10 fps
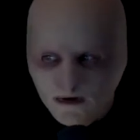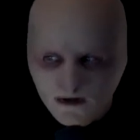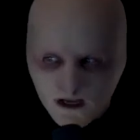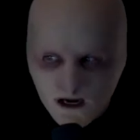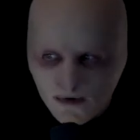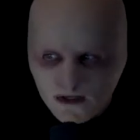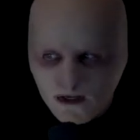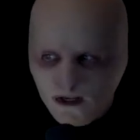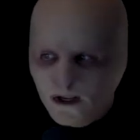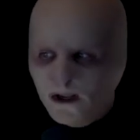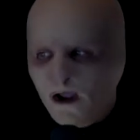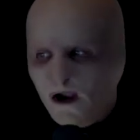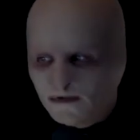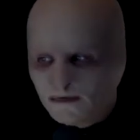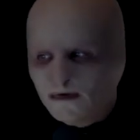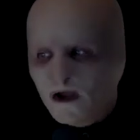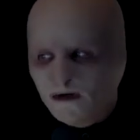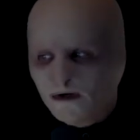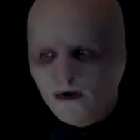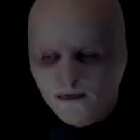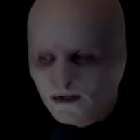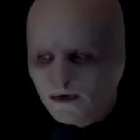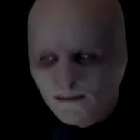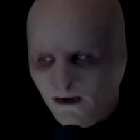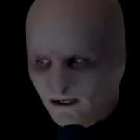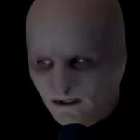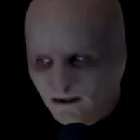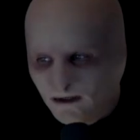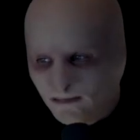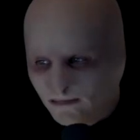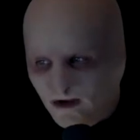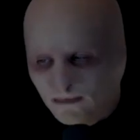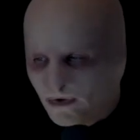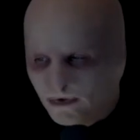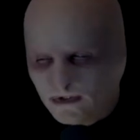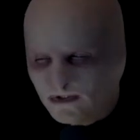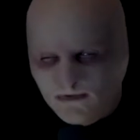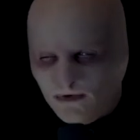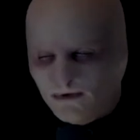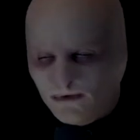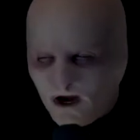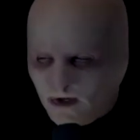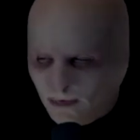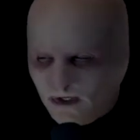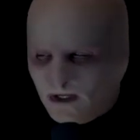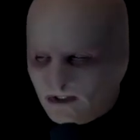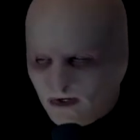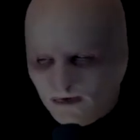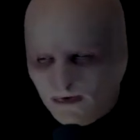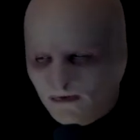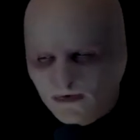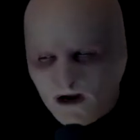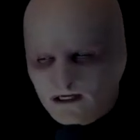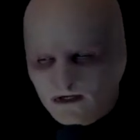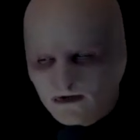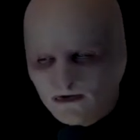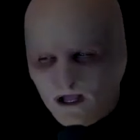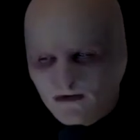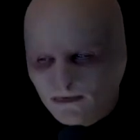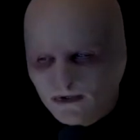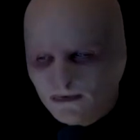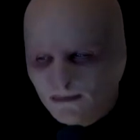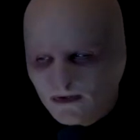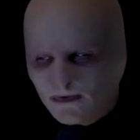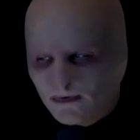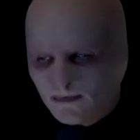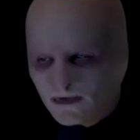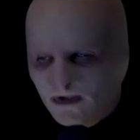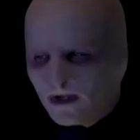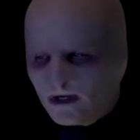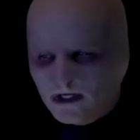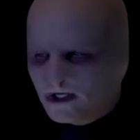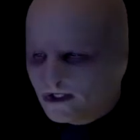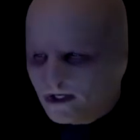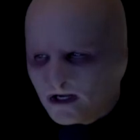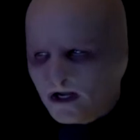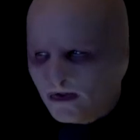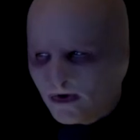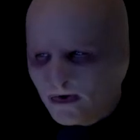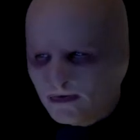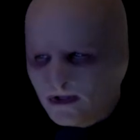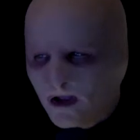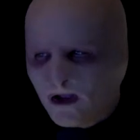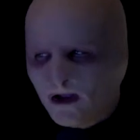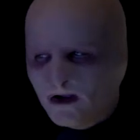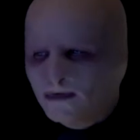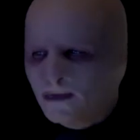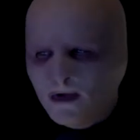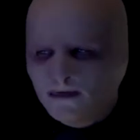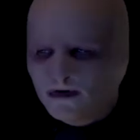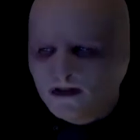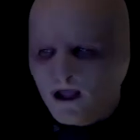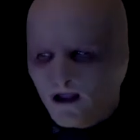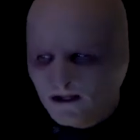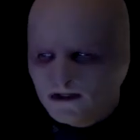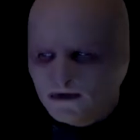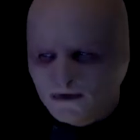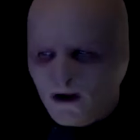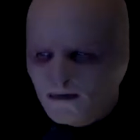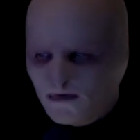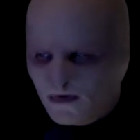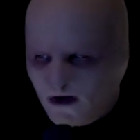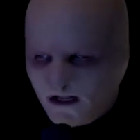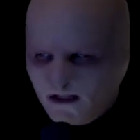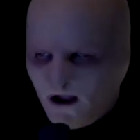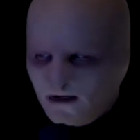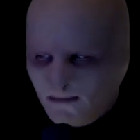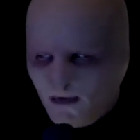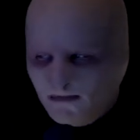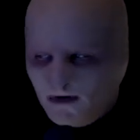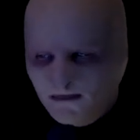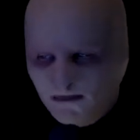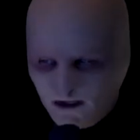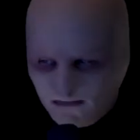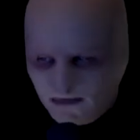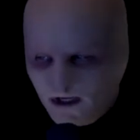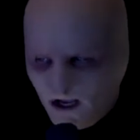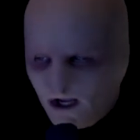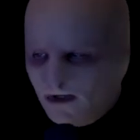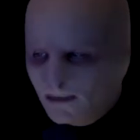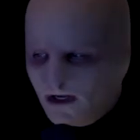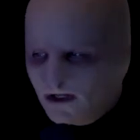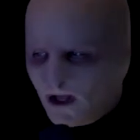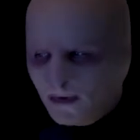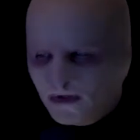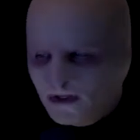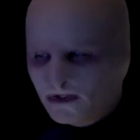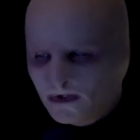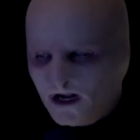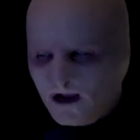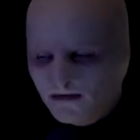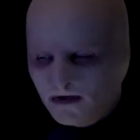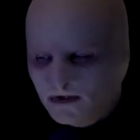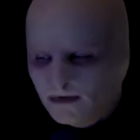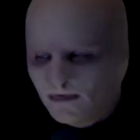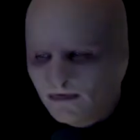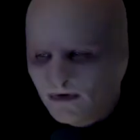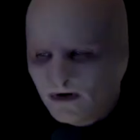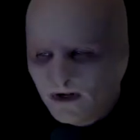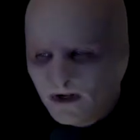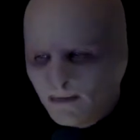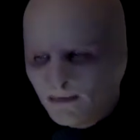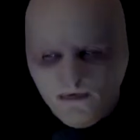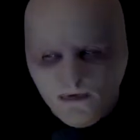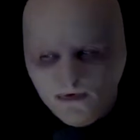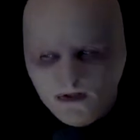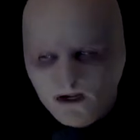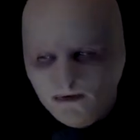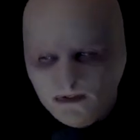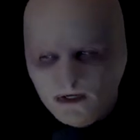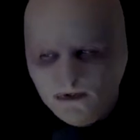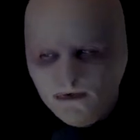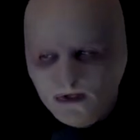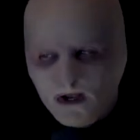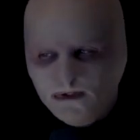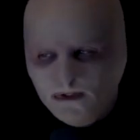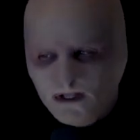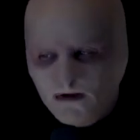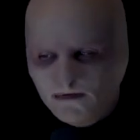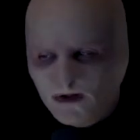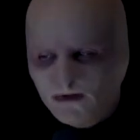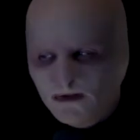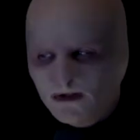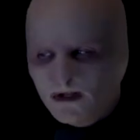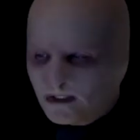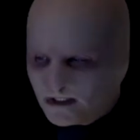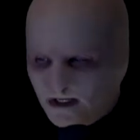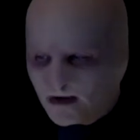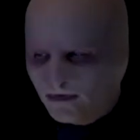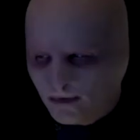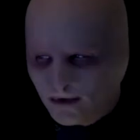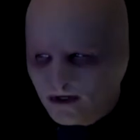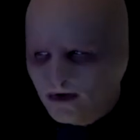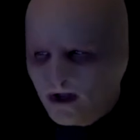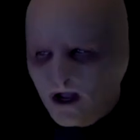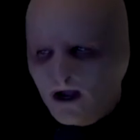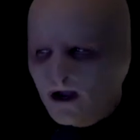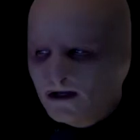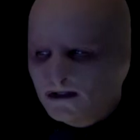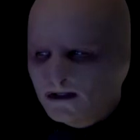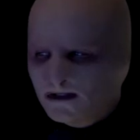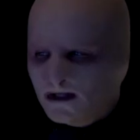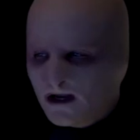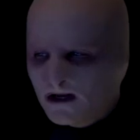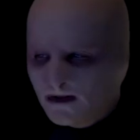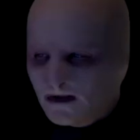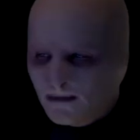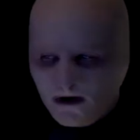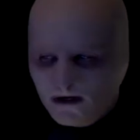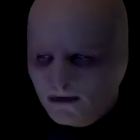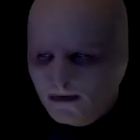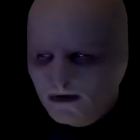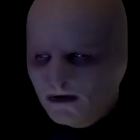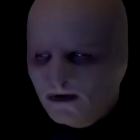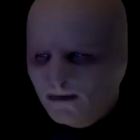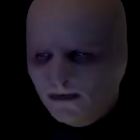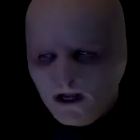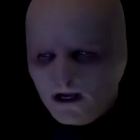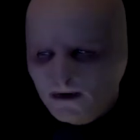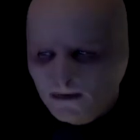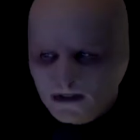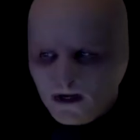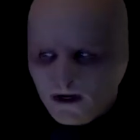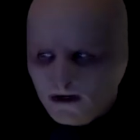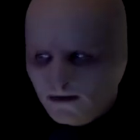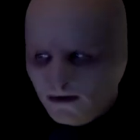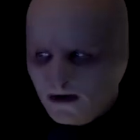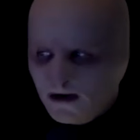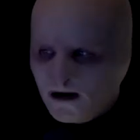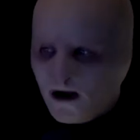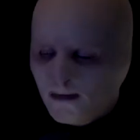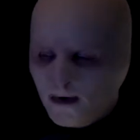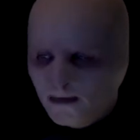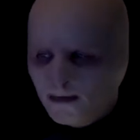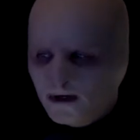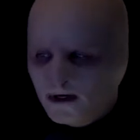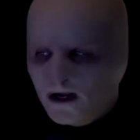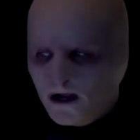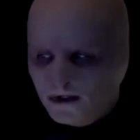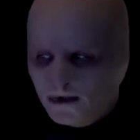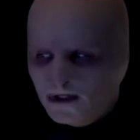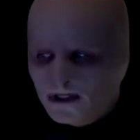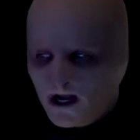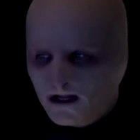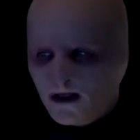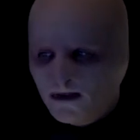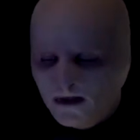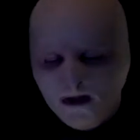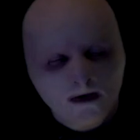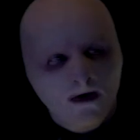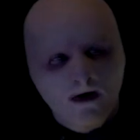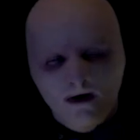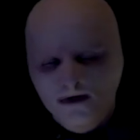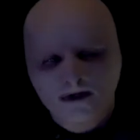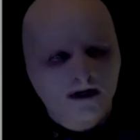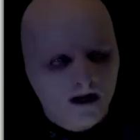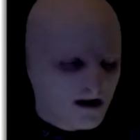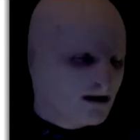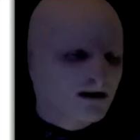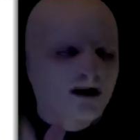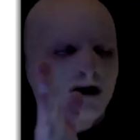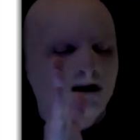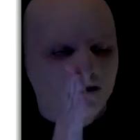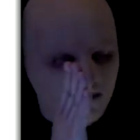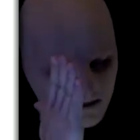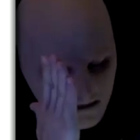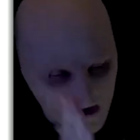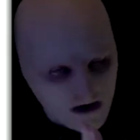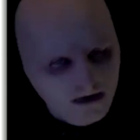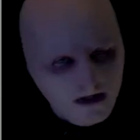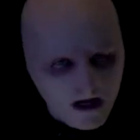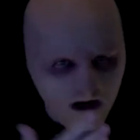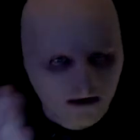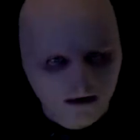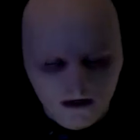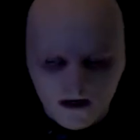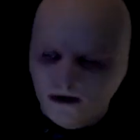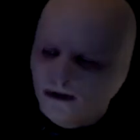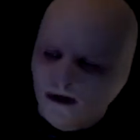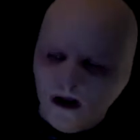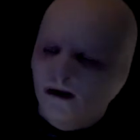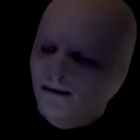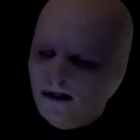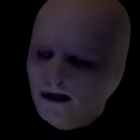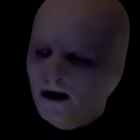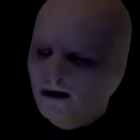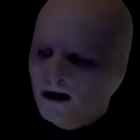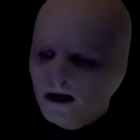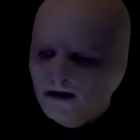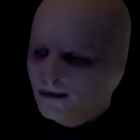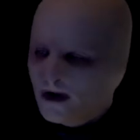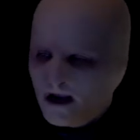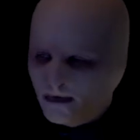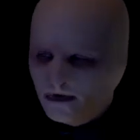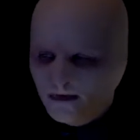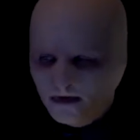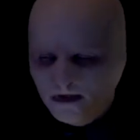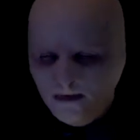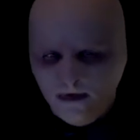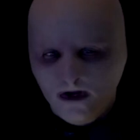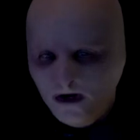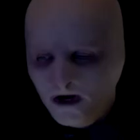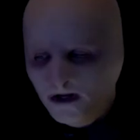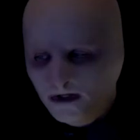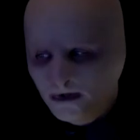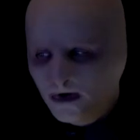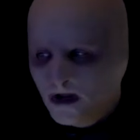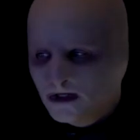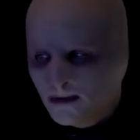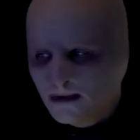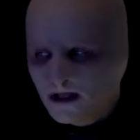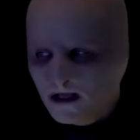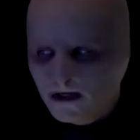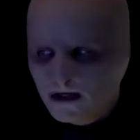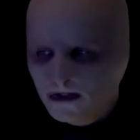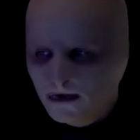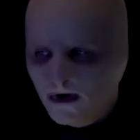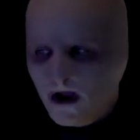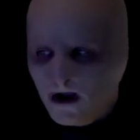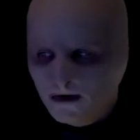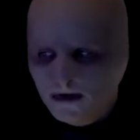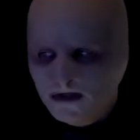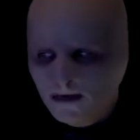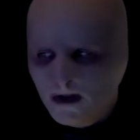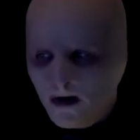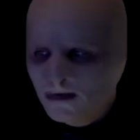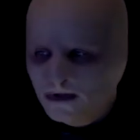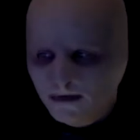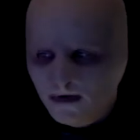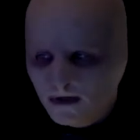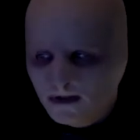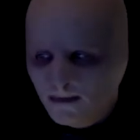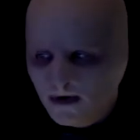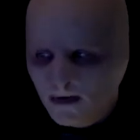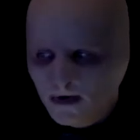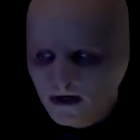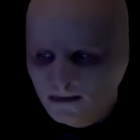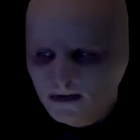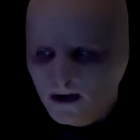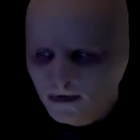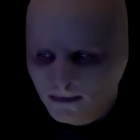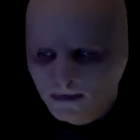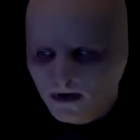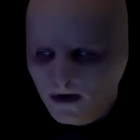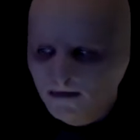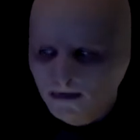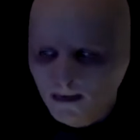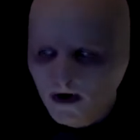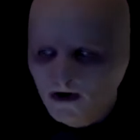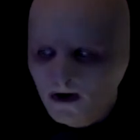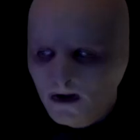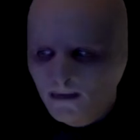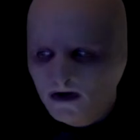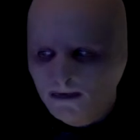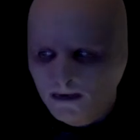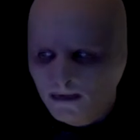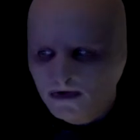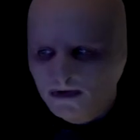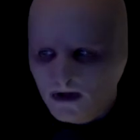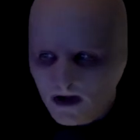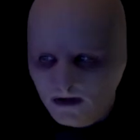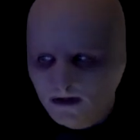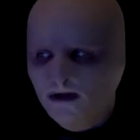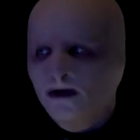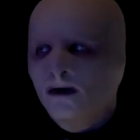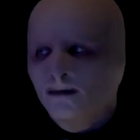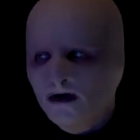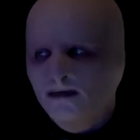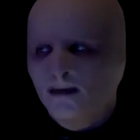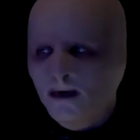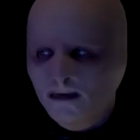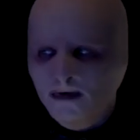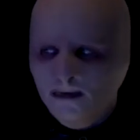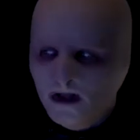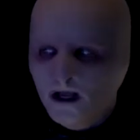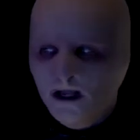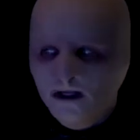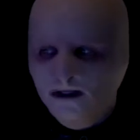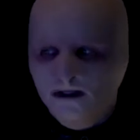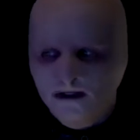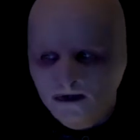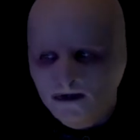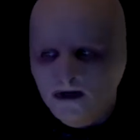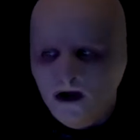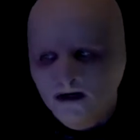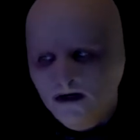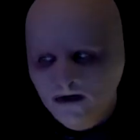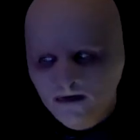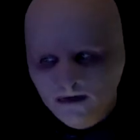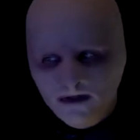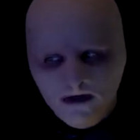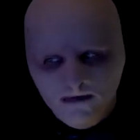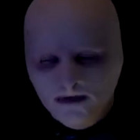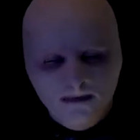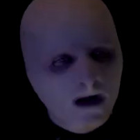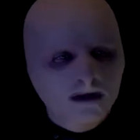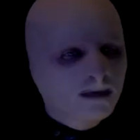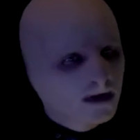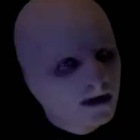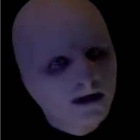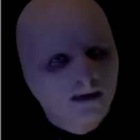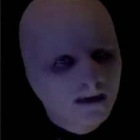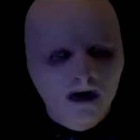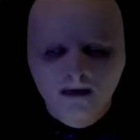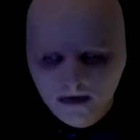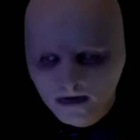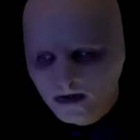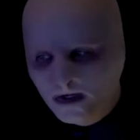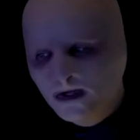And I can't read it. I do not at all think you're making it up. I've known you since fourth grade and realize I don't know a fraction of your life of what you've been through. I said, shit, how long ago was that? I have no memory of that. This was right before I got locked up after I flipped. You mean like within 2.5 years or before? Before that. It was like 2011, I think. I said, damn, for real? I say anything about anyone? Blank was a handler. I remember when he got you to sign that thing. Oh, shit. Yeah, because my old handler had actually got him to sign some papers over something I got into. Something that day, too. I know it seemed like I was just fucked up, and I was, but that was the cover part. My split personality, blah, blah, blah, blah, blah, gets you to sign any over legal responsibility, remember?